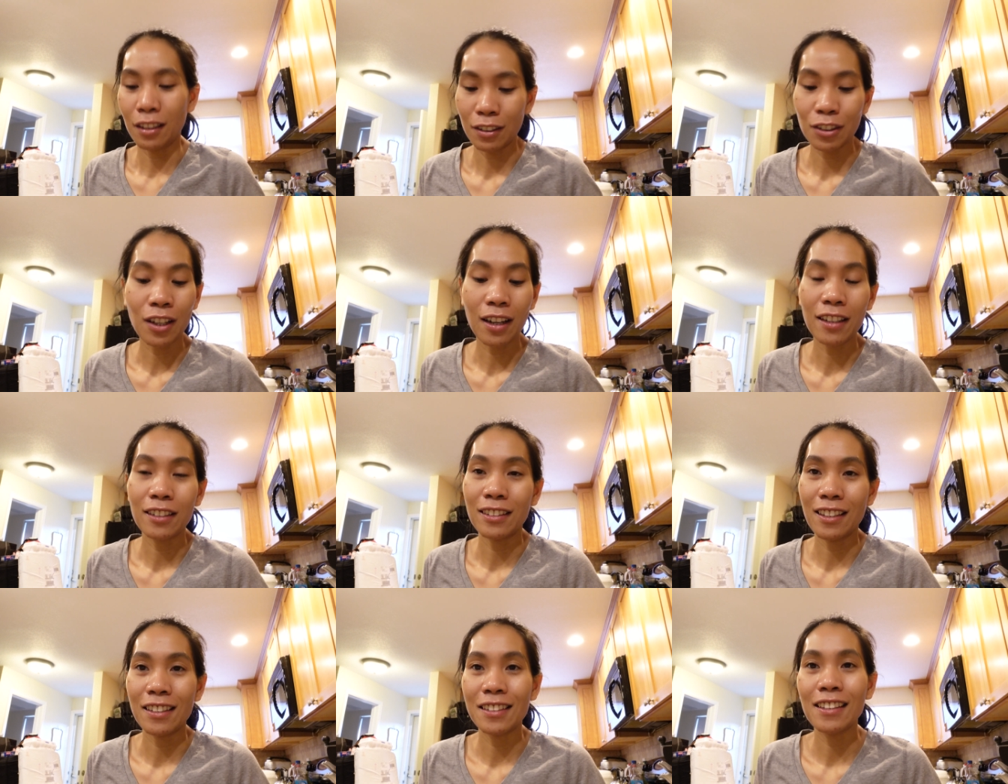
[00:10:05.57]
tired
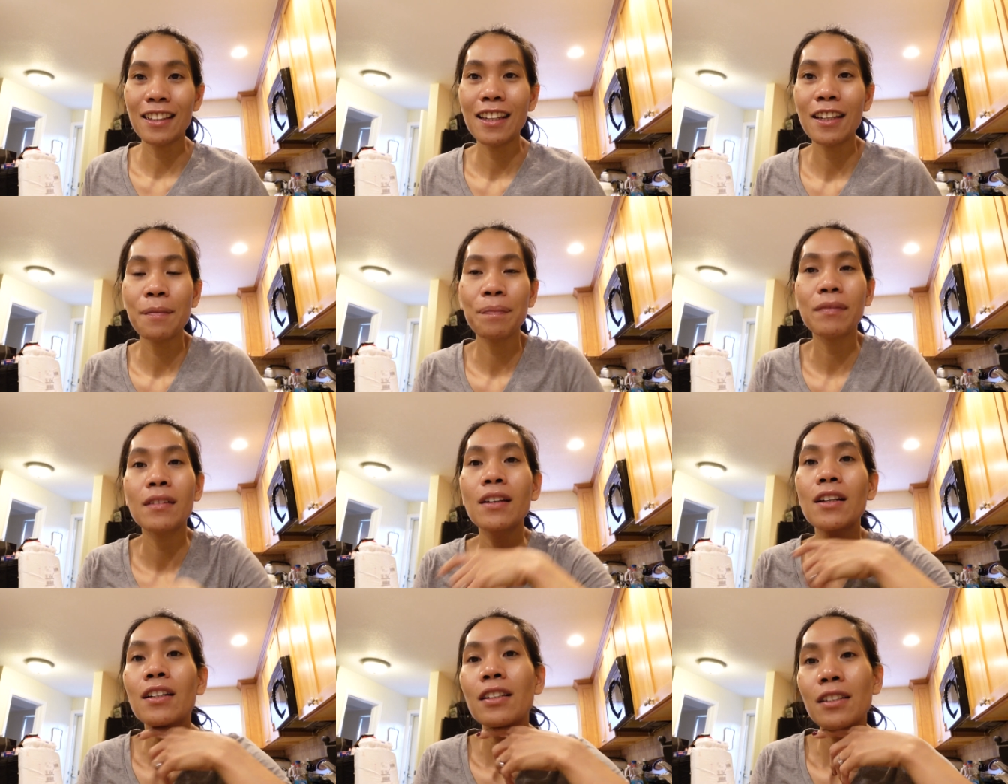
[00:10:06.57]
easily.
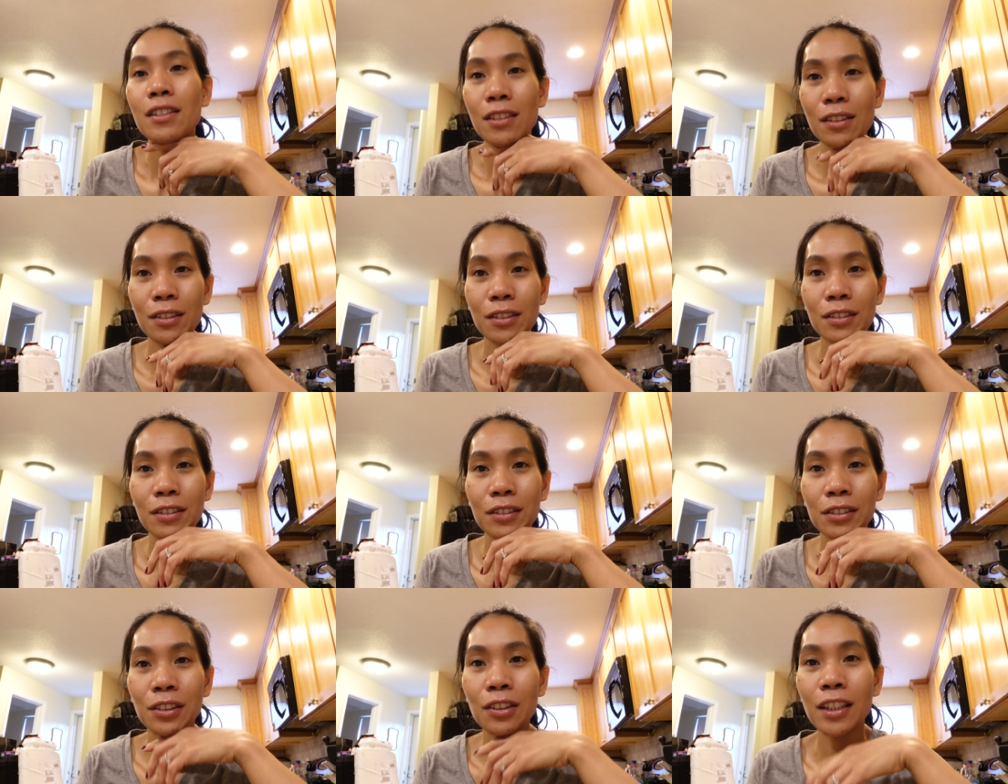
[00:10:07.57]

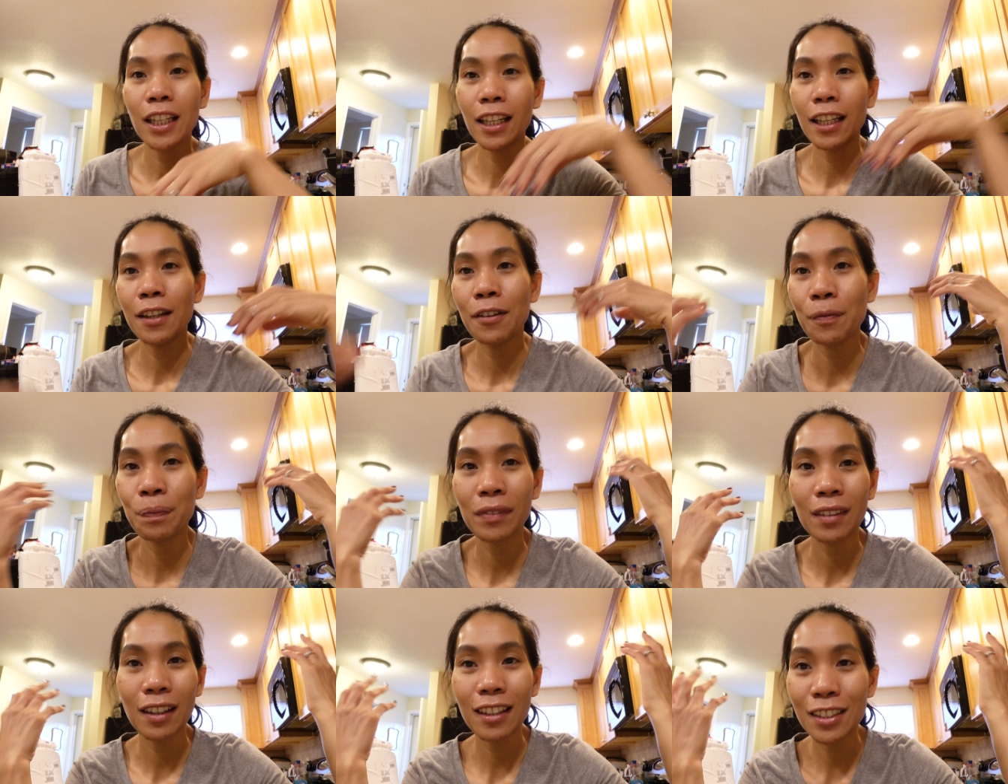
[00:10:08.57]
So okay,
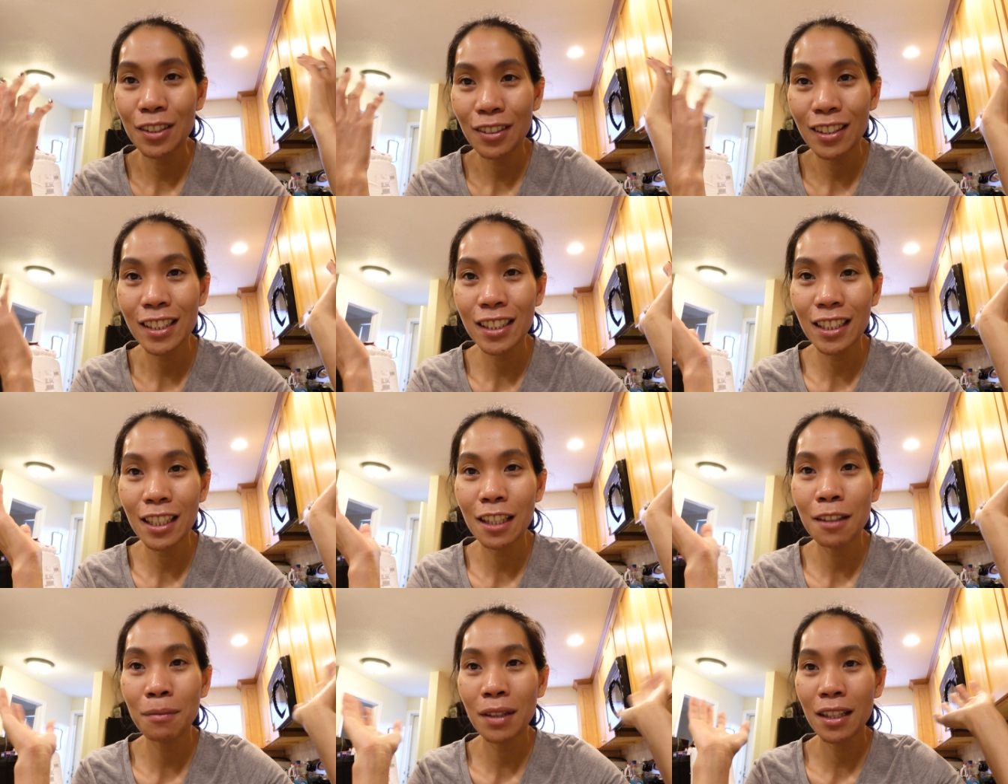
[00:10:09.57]
as you can
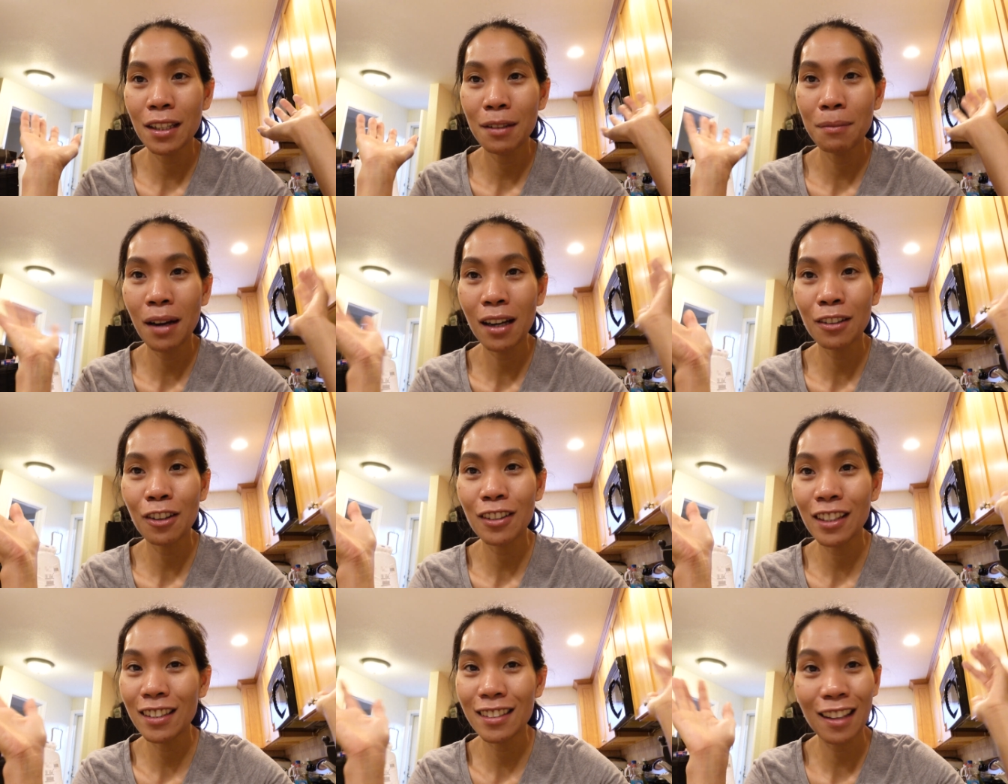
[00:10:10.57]
see, my background
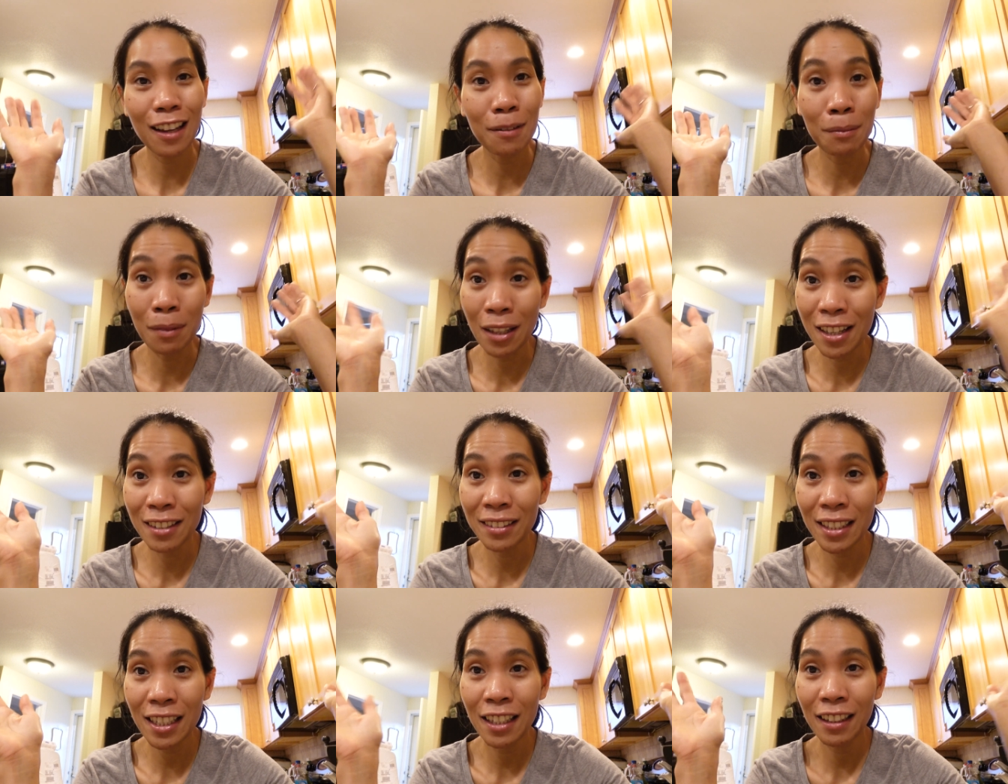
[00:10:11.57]
is not
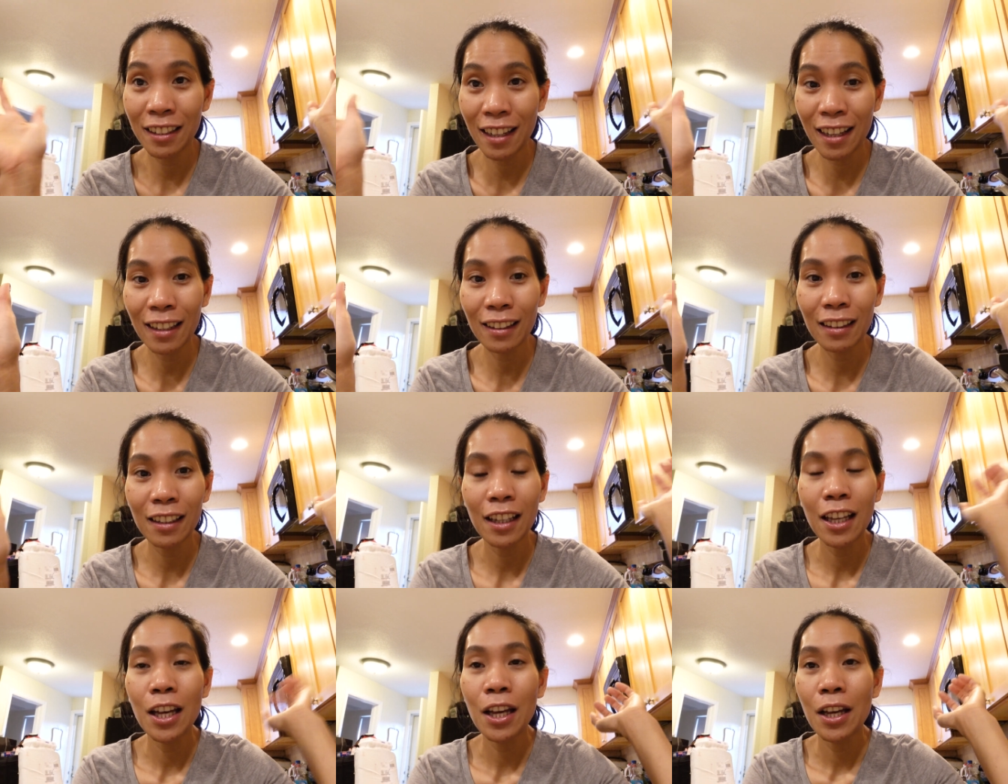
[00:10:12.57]
blurry yet.
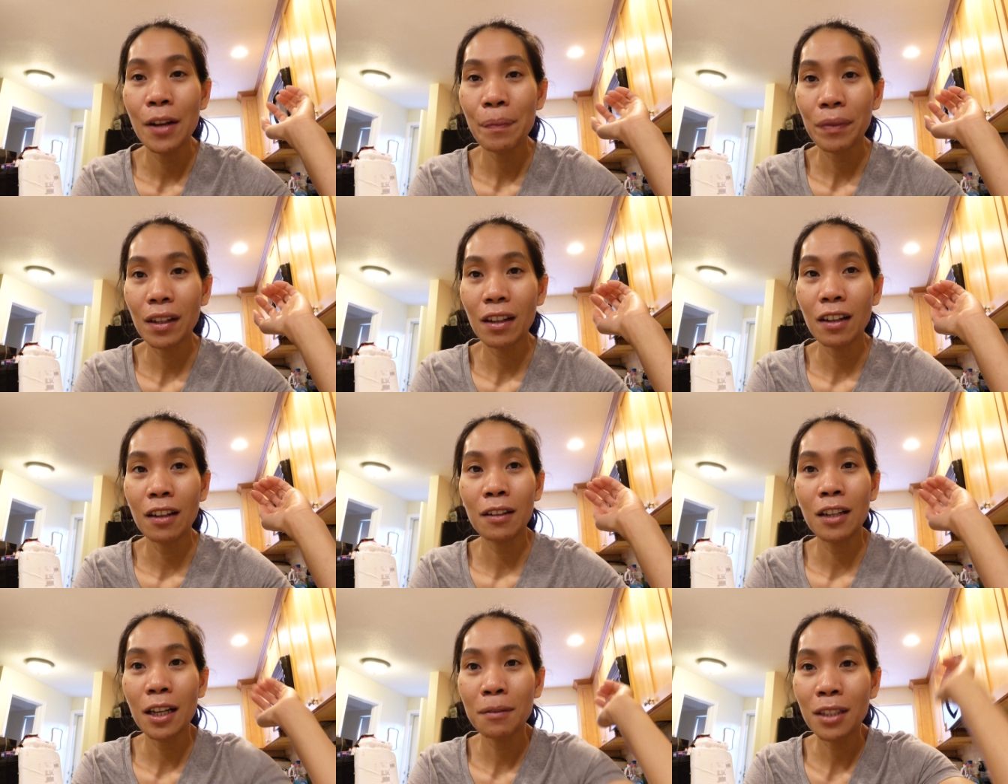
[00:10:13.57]

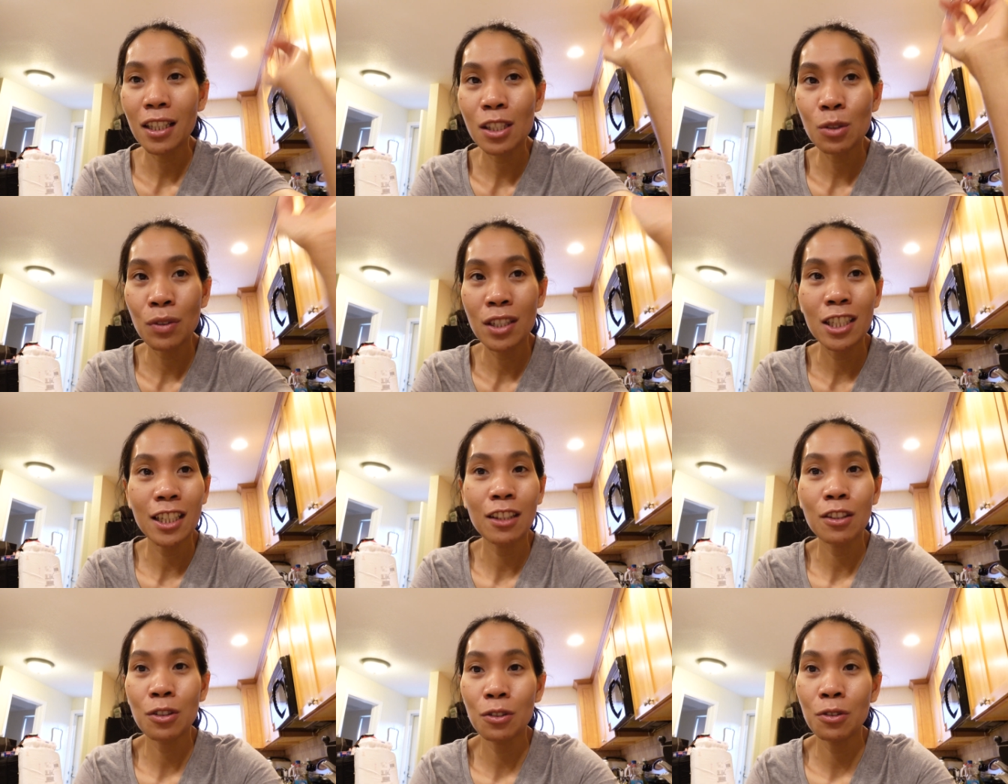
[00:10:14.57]
I'm gonna switch
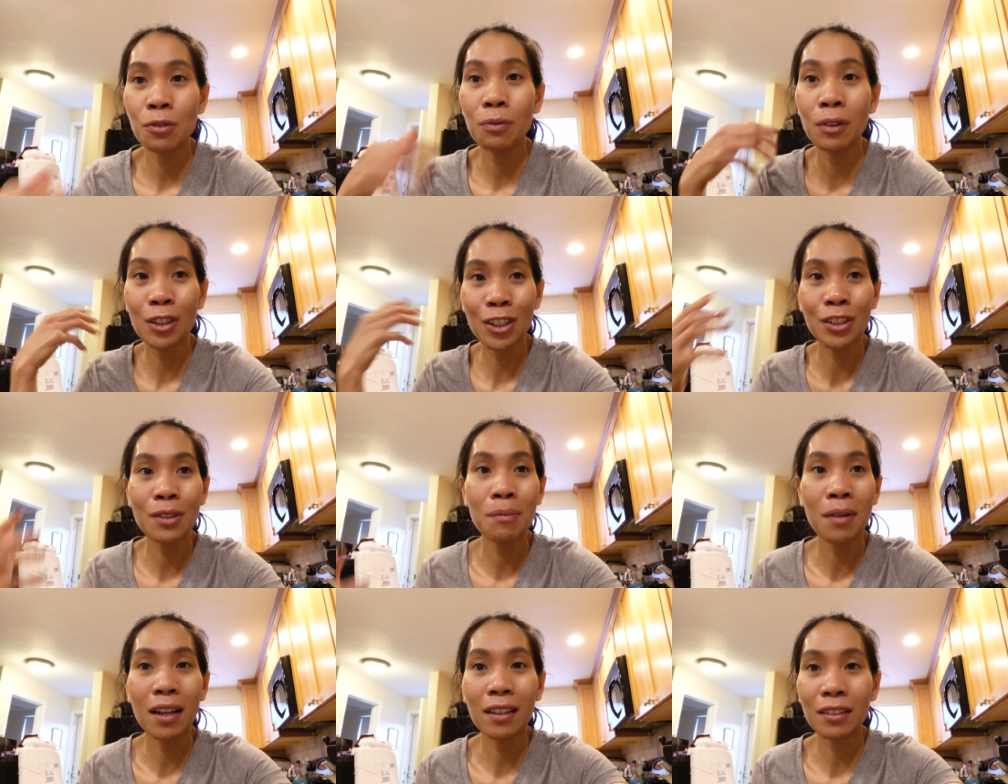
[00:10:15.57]
it to blurry
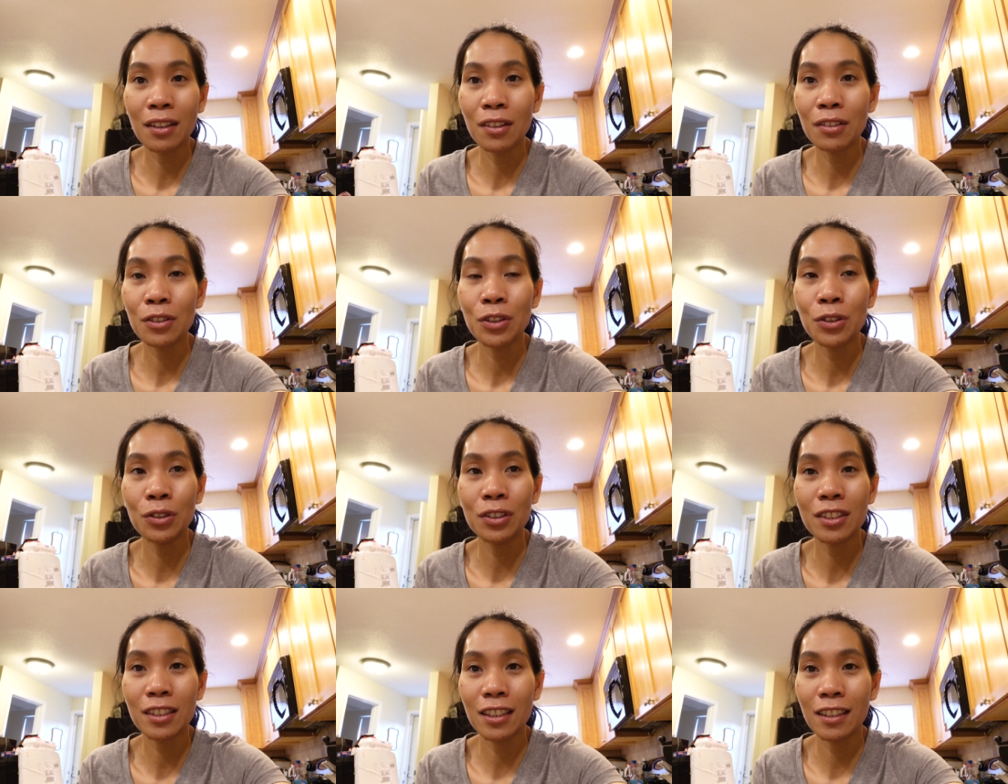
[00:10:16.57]
background. You'll
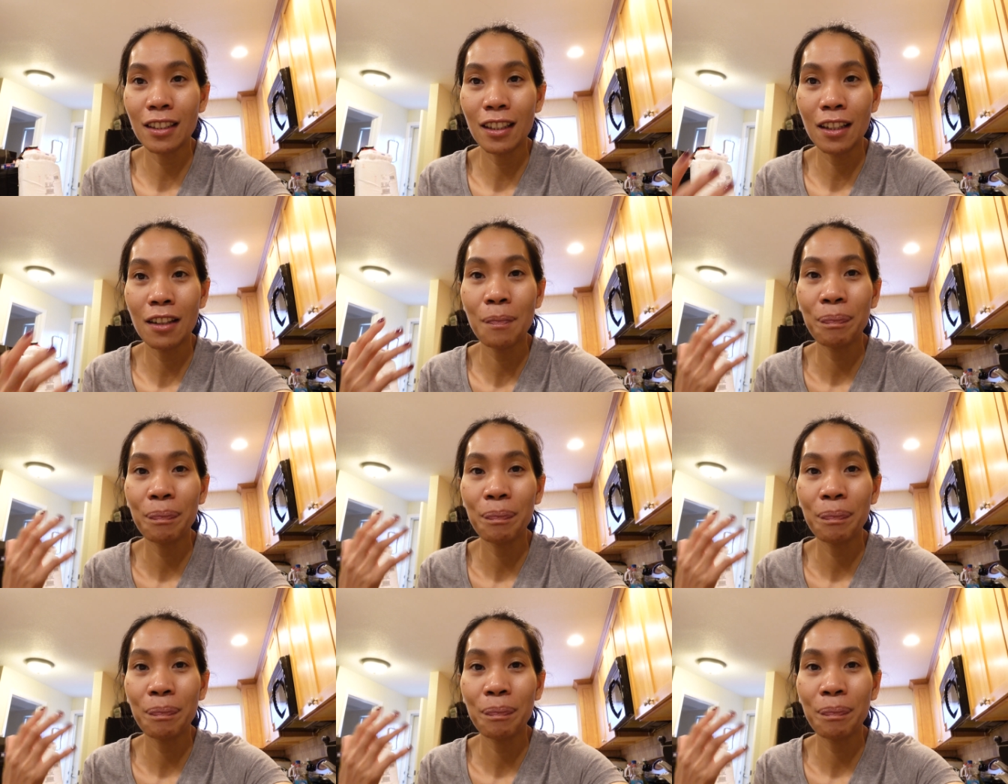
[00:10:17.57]
see the